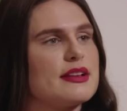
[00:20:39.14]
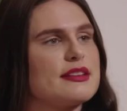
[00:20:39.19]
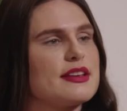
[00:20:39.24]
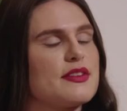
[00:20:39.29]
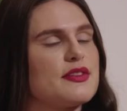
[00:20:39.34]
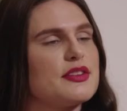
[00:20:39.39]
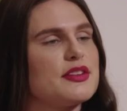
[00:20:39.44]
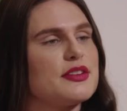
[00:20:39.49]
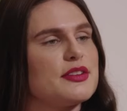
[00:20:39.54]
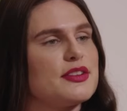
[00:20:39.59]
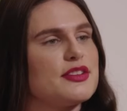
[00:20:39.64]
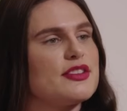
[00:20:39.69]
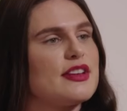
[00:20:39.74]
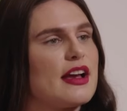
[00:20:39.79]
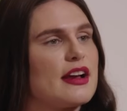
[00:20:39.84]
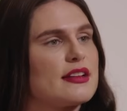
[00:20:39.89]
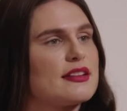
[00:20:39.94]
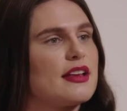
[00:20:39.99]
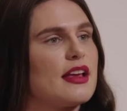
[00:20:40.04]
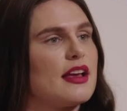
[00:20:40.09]
Let's give a little
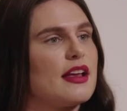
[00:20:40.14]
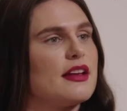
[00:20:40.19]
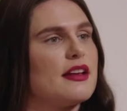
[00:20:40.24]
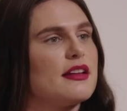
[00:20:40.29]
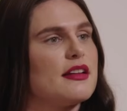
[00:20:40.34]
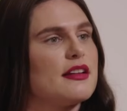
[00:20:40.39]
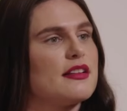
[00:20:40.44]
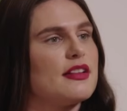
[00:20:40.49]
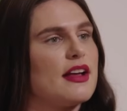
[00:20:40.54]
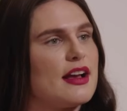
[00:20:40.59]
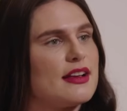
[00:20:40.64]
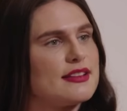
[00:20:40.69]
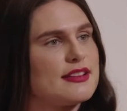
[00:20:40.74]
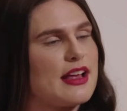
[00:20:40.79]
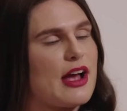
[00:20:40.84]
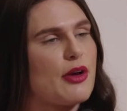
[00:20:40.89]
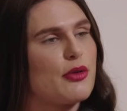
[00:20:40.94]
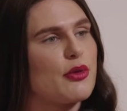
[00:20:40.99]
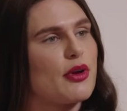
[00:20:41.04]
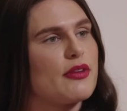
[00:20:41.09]
sex ed class
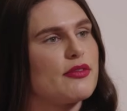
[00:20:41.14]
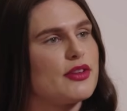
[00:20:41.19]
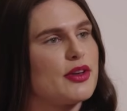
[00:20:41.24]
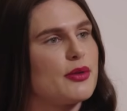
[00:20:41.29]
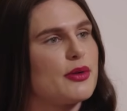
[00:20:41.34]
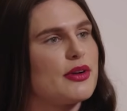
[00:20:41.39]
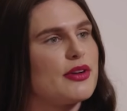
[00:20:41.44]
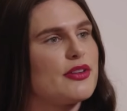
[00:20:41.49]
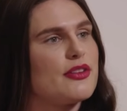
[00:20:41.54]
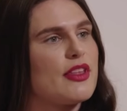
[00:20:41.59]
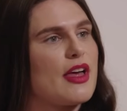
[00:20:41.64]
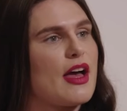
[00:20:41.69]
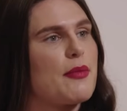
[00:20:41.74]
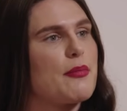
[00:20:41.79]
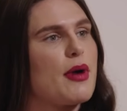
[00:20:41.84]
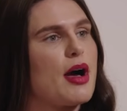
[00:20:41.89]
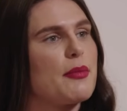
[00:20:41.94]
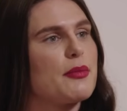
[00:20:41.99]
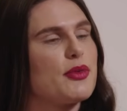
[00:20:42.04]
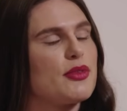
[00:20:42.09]
now to our viewers that
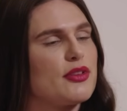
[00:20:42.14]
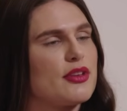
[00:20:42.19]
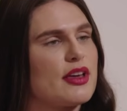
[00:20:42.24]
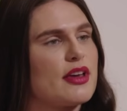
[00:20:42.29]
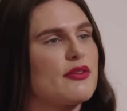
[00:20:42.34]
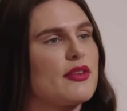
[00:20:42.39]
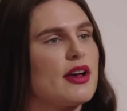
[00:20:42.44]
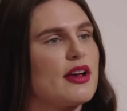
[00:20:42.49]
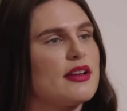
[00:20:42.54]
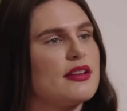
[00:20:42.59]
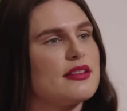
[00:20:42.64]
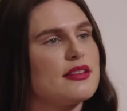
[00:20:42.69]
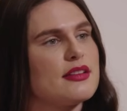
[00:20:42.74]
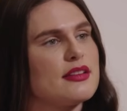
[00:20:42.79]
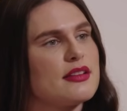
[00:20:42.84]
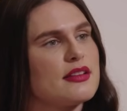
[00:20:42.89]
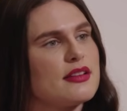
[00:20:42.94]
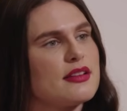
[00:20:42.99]
Mom used to give us.